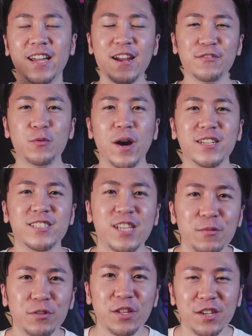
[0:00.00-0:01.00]
Hey everyone, it's
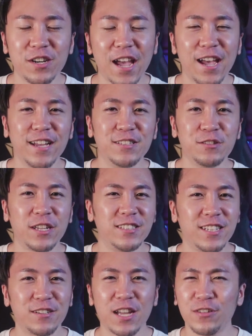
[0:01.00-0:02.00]
Gabriel here, and you can
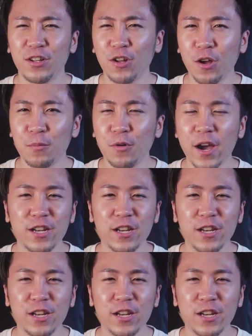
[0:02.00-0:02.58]
tell that I have a lot more